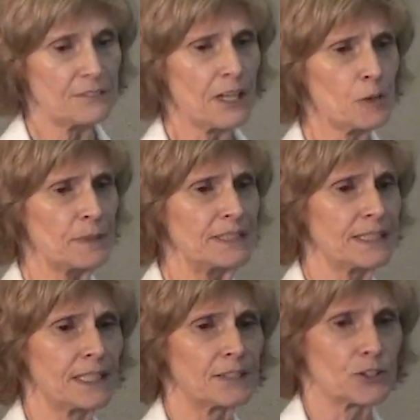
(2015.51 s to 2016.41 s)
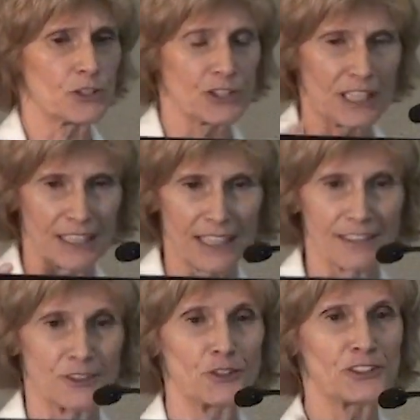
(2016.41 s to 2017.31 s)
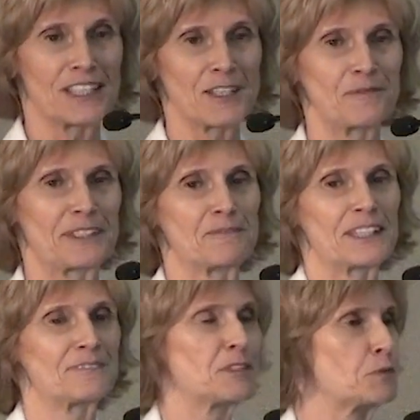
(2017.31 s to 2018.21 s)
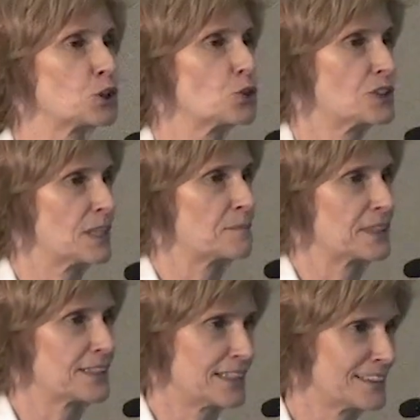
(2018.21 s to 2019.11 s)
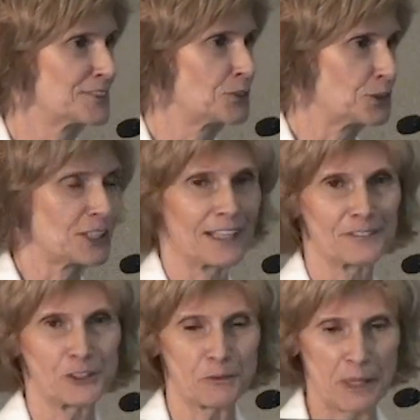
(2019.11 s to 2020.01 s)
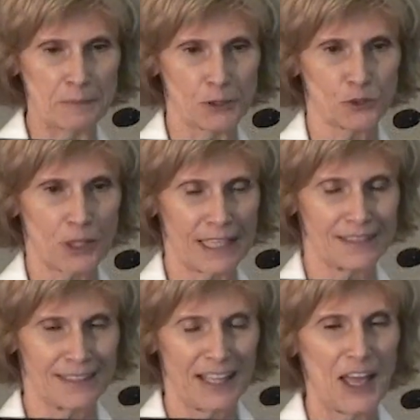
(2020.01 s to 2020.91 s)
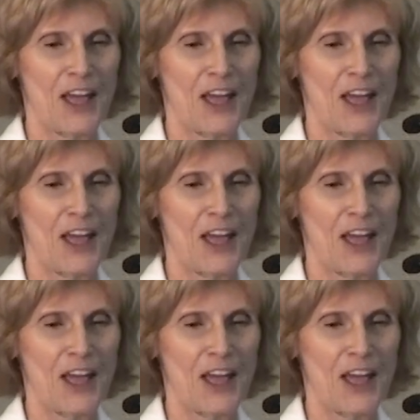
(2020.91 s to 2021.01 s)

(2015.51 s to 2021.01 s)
develop indicators and, and use them and make people use them, and, and you will have your papers read.